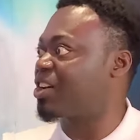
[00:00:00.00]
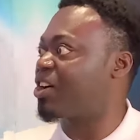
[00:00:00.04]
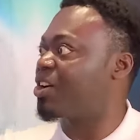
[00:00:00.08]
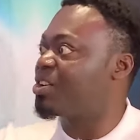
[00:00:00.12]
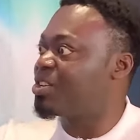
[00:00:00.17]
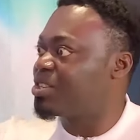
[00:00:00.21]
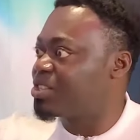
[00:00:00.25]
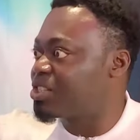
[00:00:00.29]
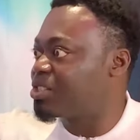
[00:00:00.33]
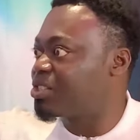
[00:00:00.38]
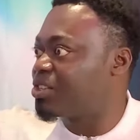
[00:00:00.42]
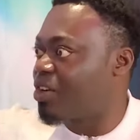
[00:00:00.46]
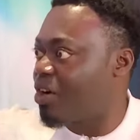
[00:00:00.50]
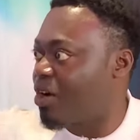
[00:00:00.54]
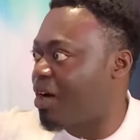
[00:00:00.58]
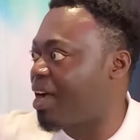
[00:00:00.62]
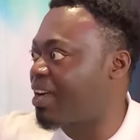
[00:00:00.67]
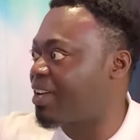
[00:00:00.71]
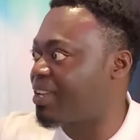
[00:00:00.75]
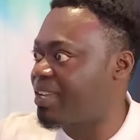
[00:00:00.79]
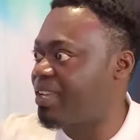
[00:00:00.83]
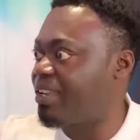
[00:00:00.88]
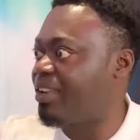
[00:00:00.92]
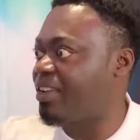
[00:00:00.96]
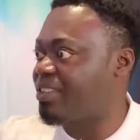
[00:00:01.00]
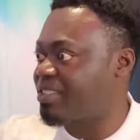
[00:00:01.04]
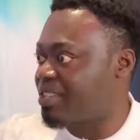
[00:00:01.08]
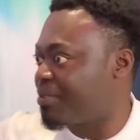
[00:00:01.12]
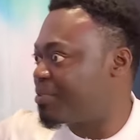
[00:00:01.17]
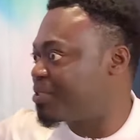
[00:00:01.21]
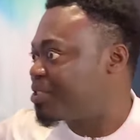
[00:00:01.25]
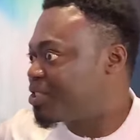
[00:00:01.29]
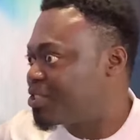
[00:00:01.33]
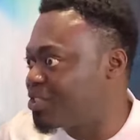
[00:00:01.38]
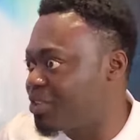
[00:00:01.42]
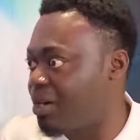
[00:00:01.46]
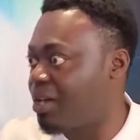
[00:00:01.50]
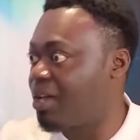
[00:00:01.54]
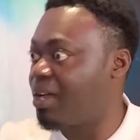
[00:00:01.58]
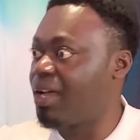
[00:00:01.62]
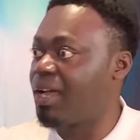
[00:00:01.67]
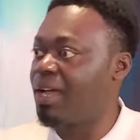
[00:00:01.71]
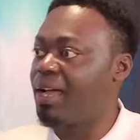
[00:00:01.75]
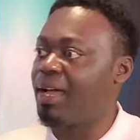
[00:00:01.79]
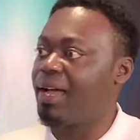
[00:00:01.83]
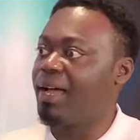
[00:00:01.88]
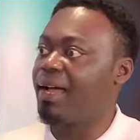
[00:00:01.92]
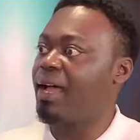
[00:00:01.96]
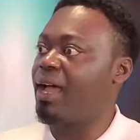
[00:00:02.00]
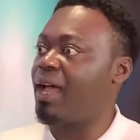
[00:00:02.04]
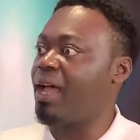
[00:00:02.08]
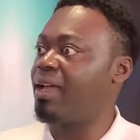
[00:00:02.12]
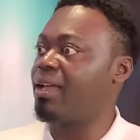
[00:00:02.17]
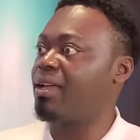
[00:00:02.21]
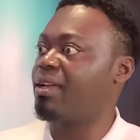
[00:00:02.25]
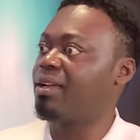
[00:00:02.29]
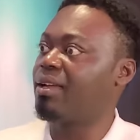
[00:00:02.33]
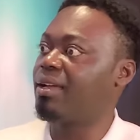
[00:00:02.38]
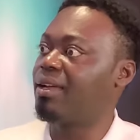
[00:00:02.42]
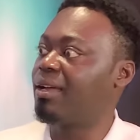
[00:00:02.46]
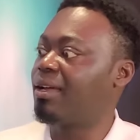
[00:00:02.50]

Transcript: You should go and kill yourself. Hey,